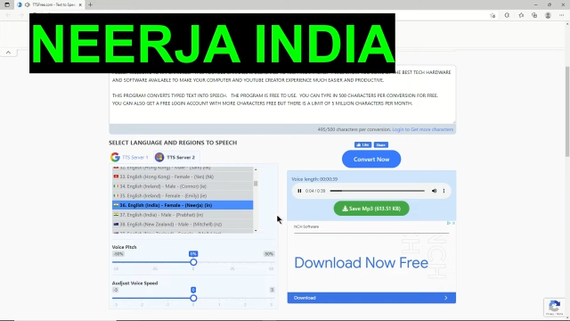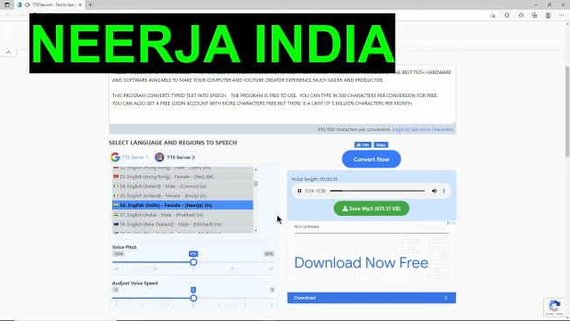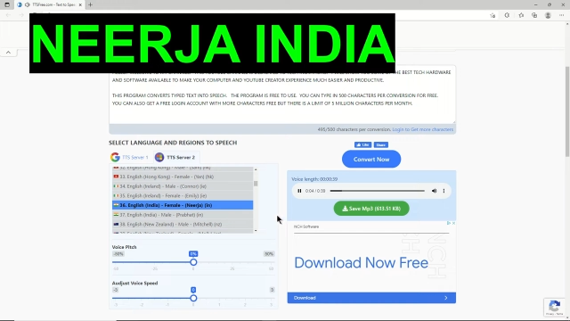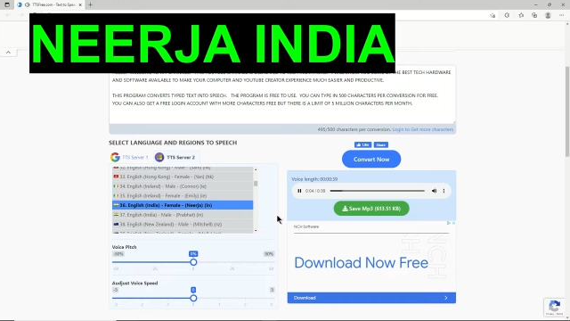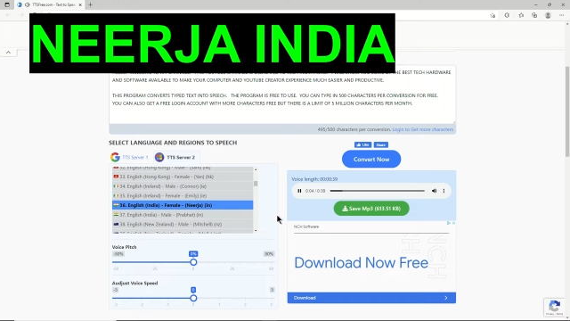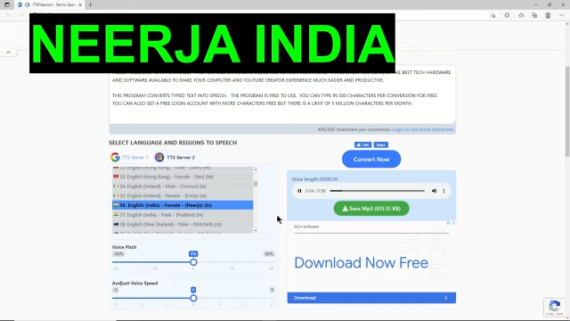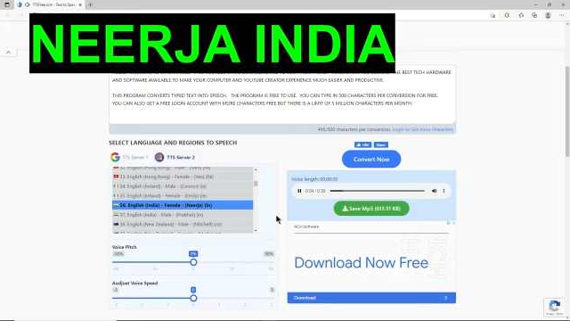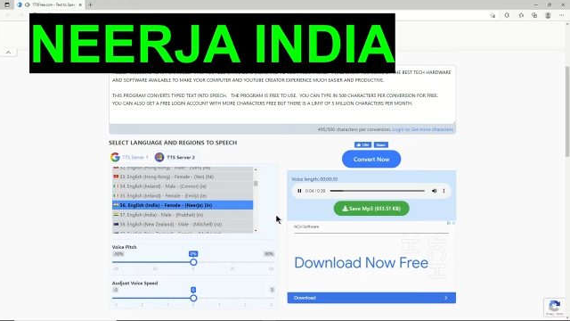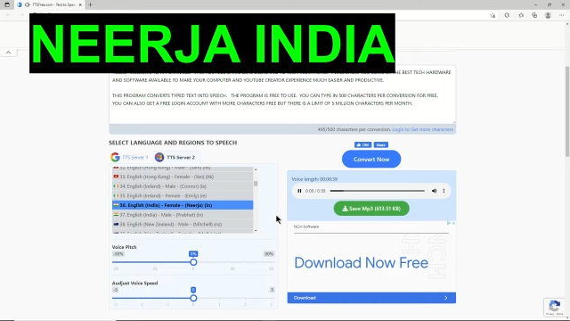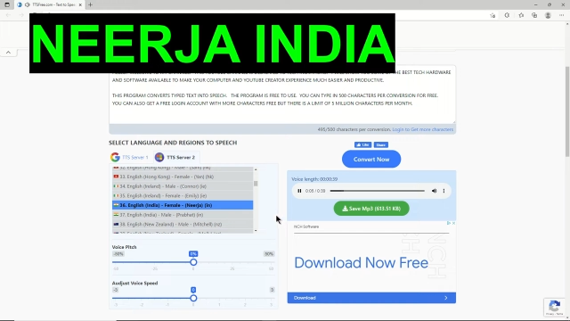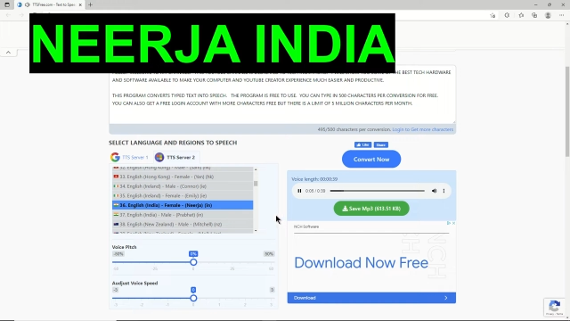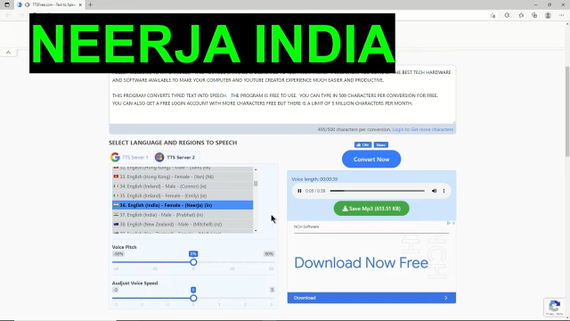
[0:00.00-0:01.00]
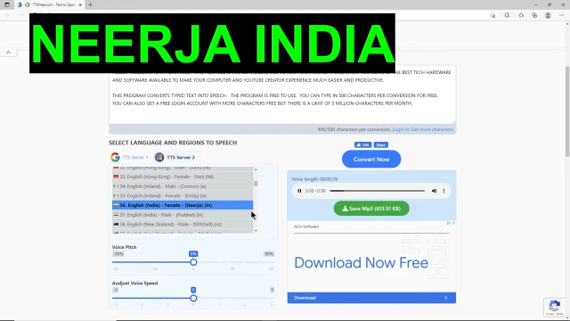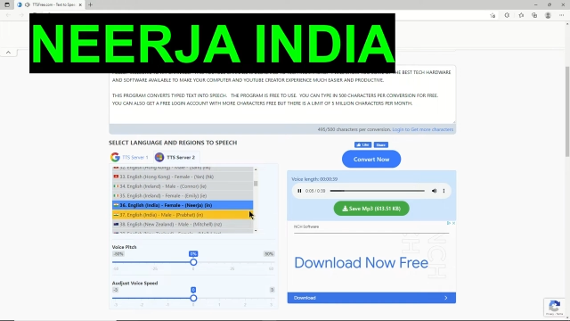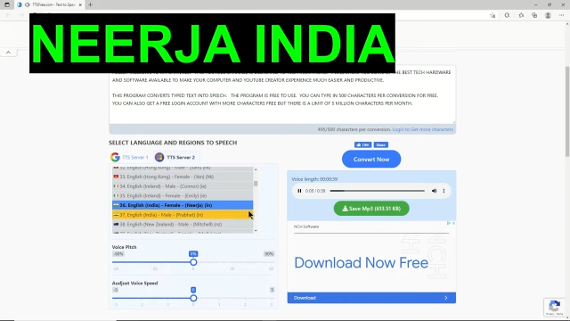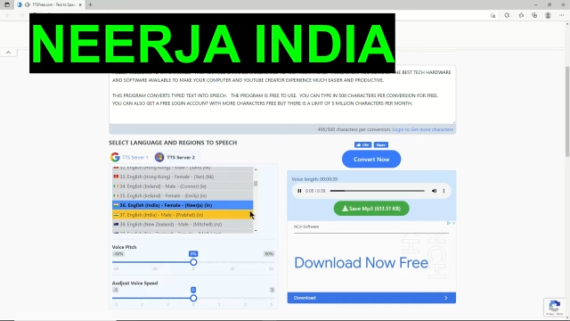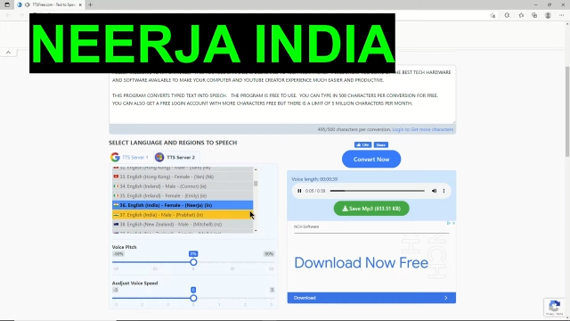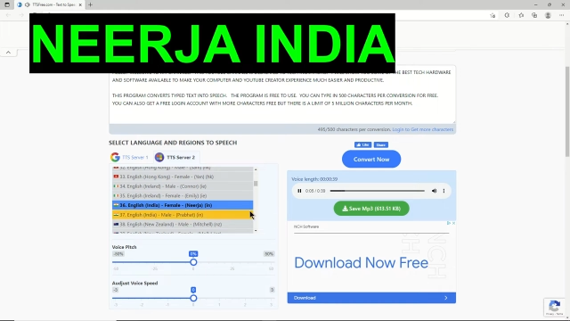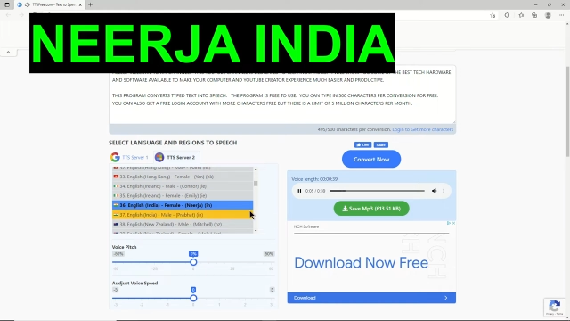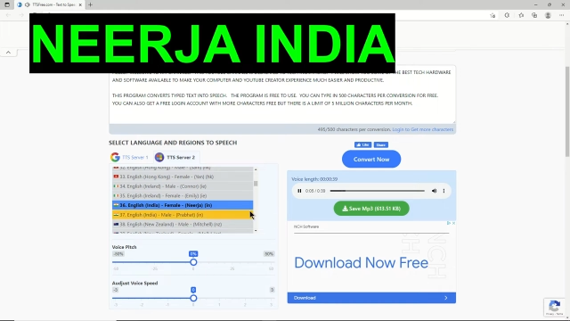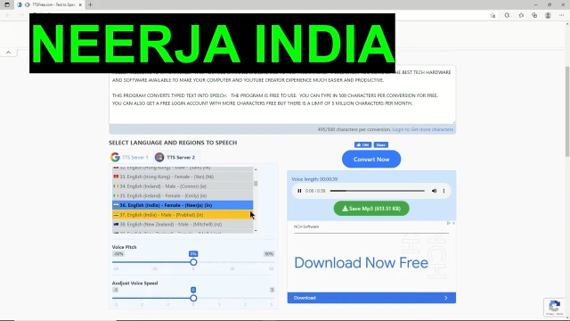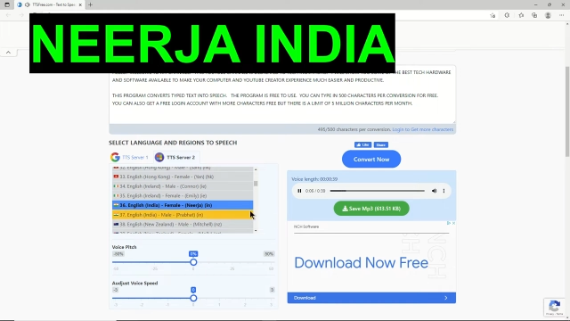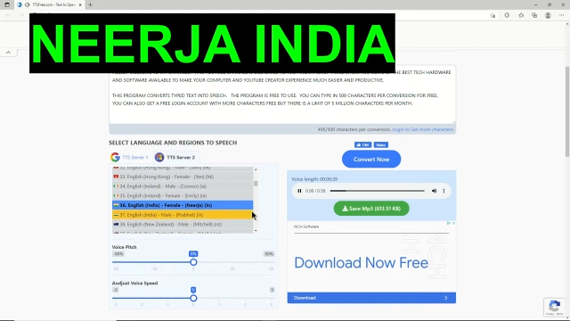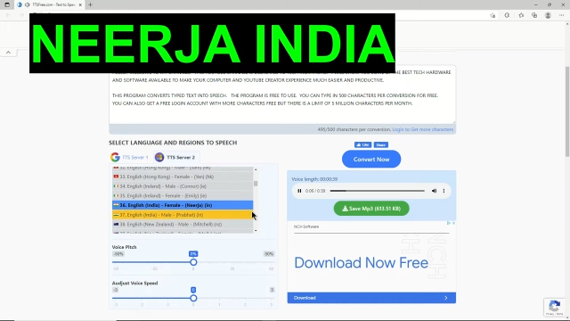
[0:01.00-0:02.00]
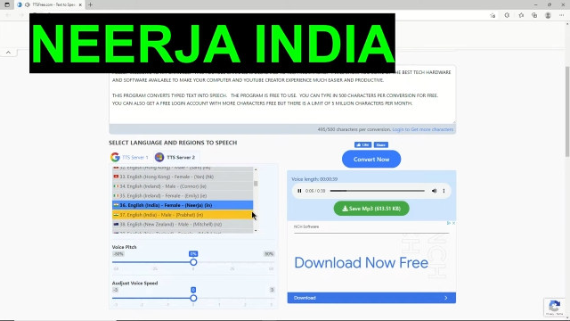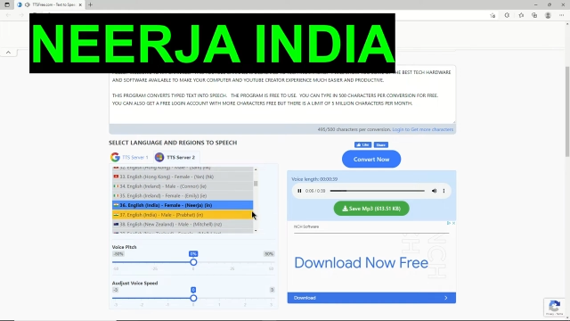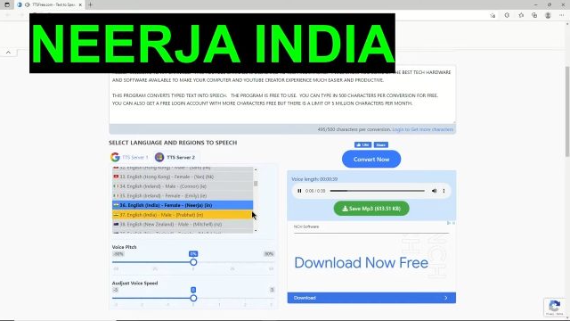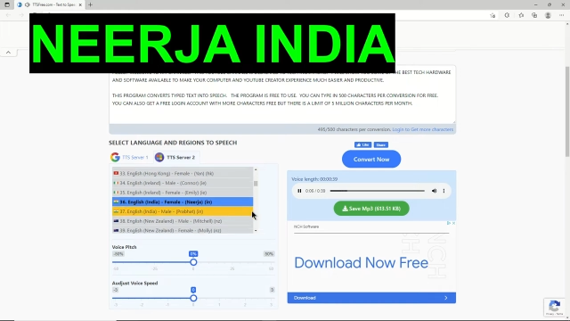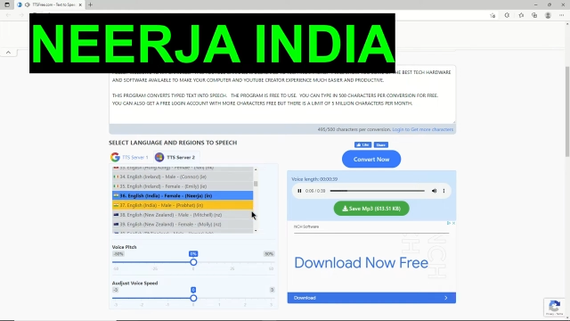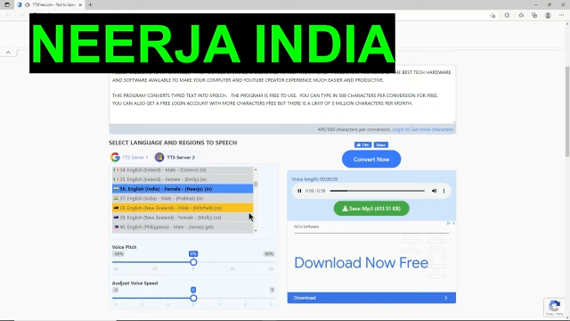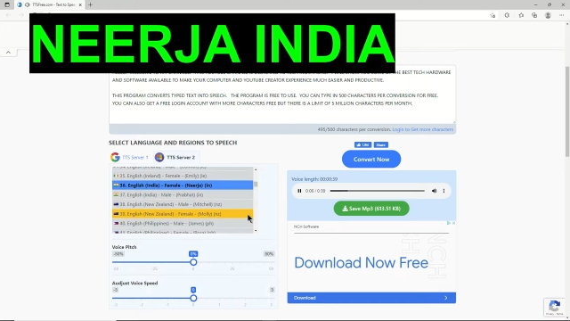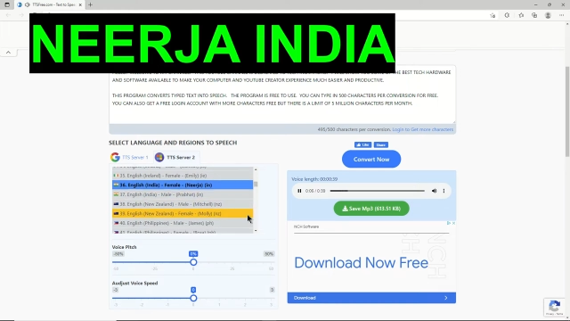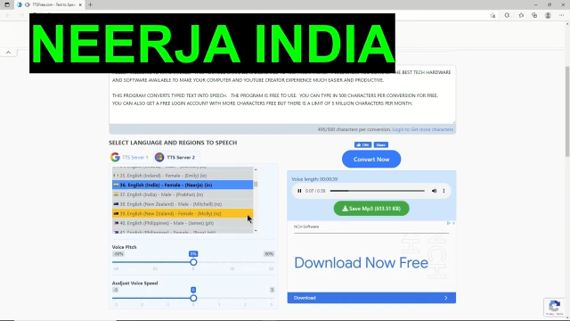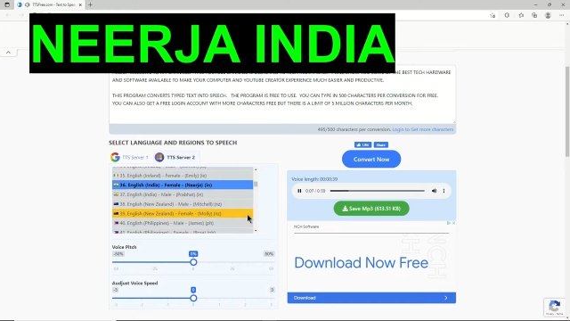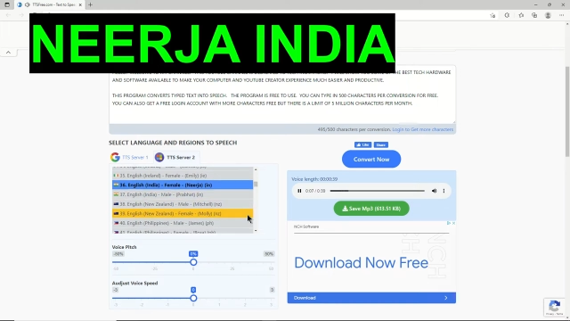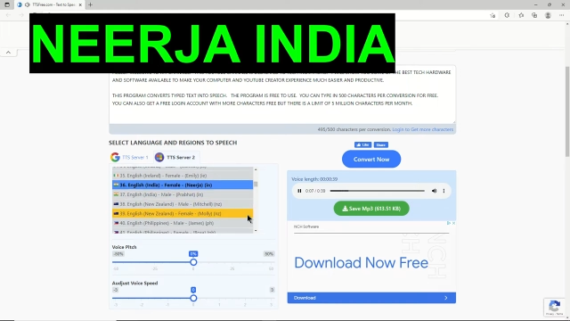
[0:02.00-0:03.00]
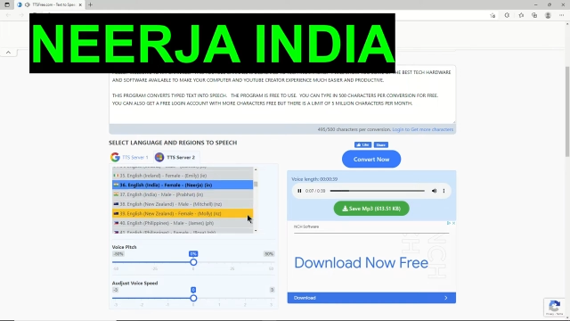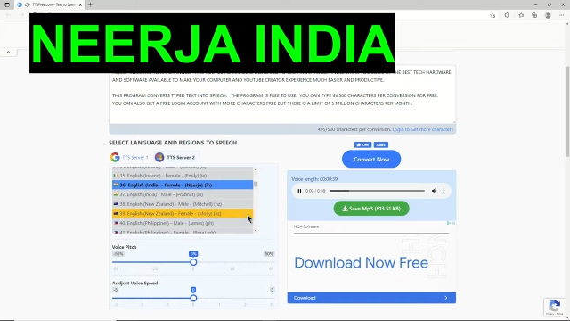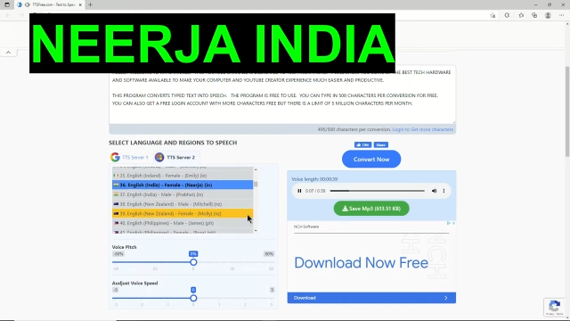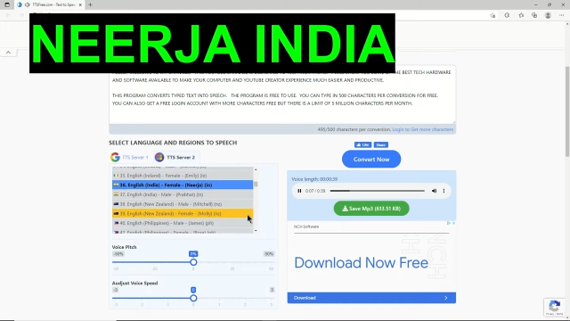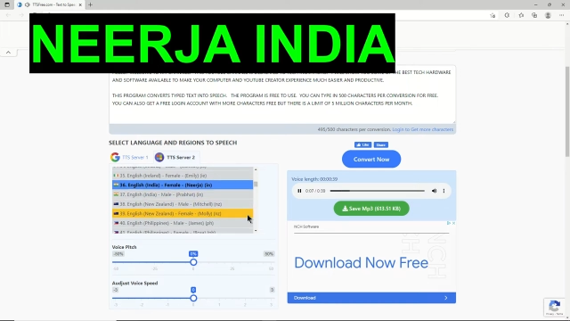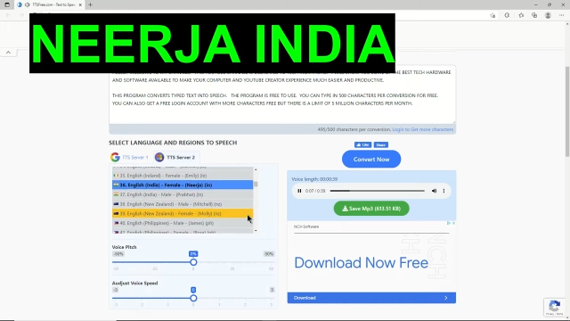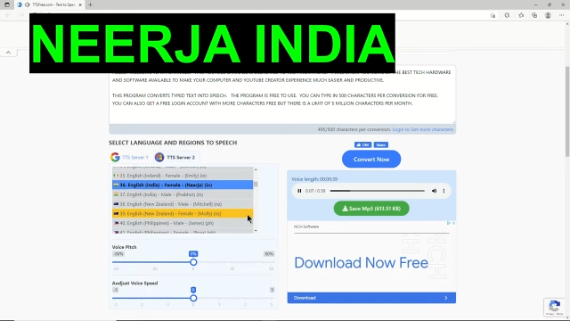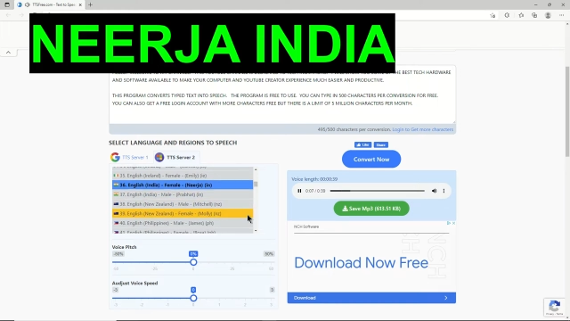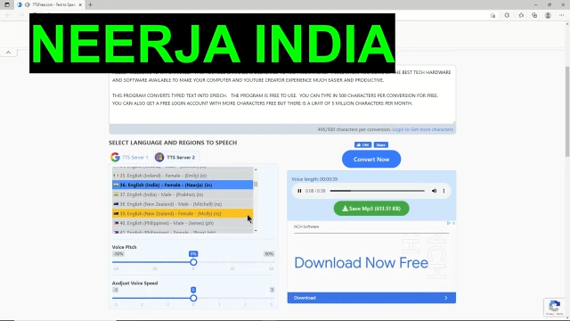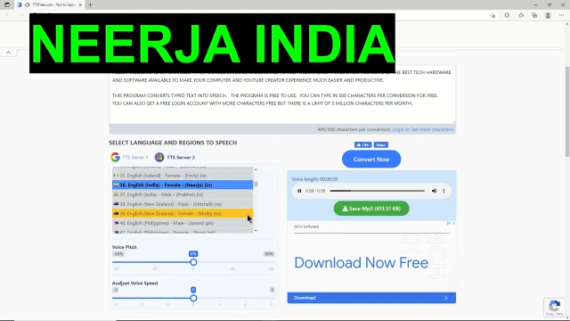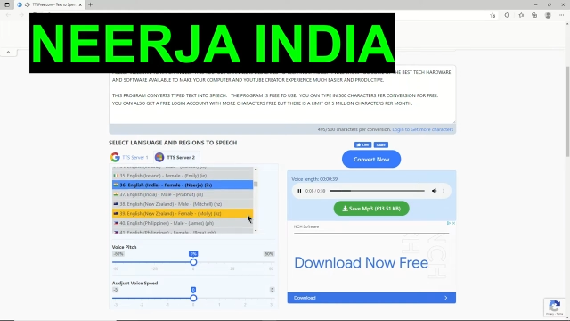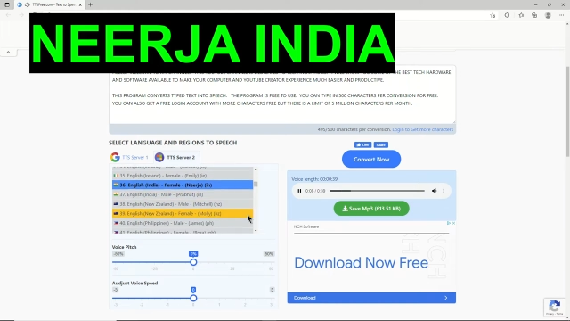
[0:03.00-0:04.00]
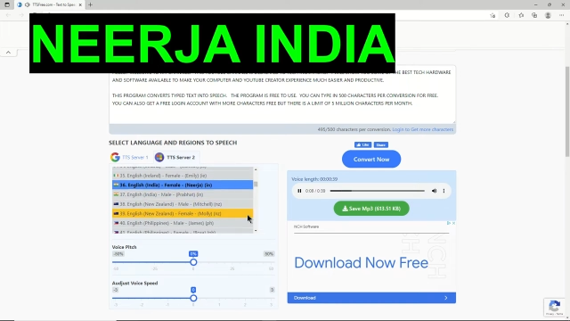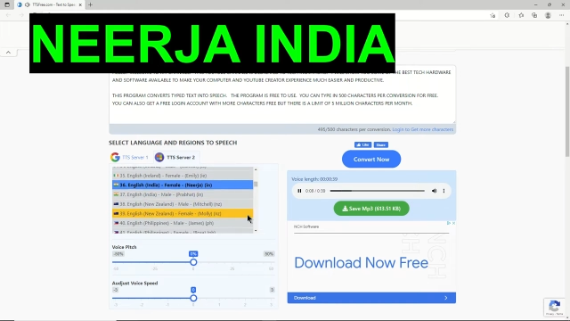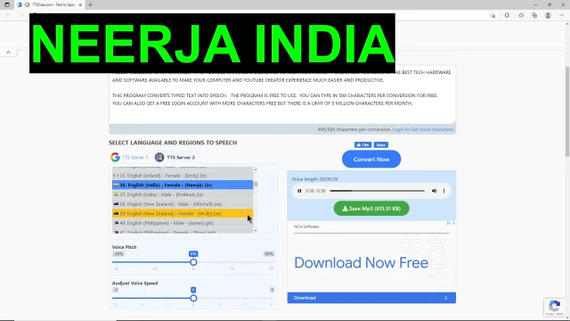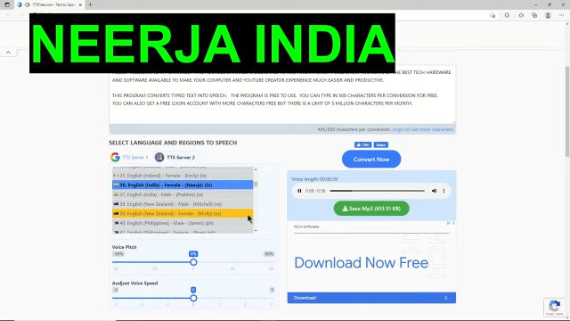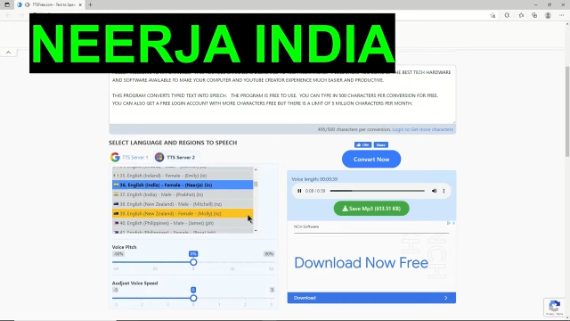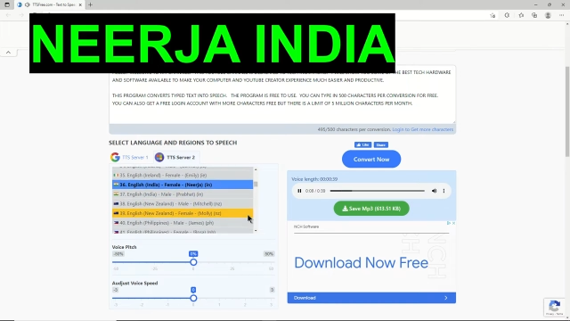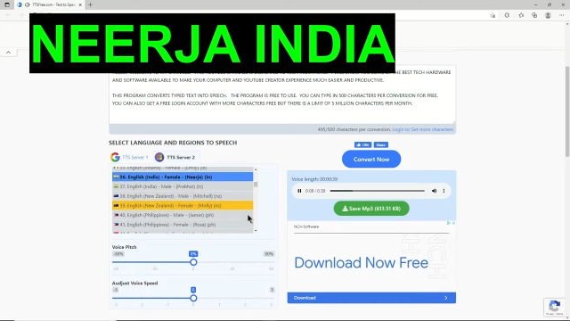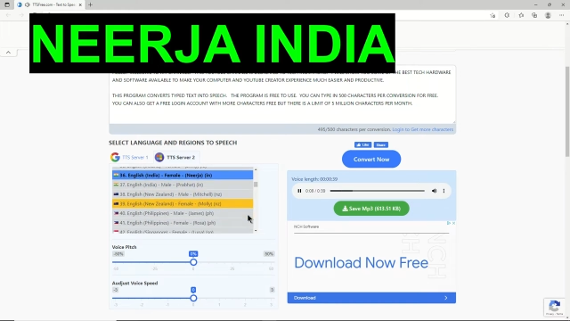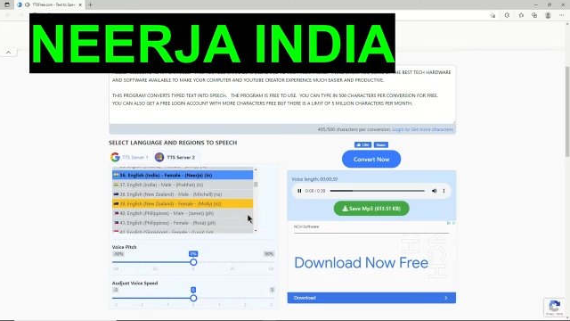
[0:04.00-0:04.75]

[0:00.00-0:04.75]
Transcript: No face is visible, so there are no lips to read.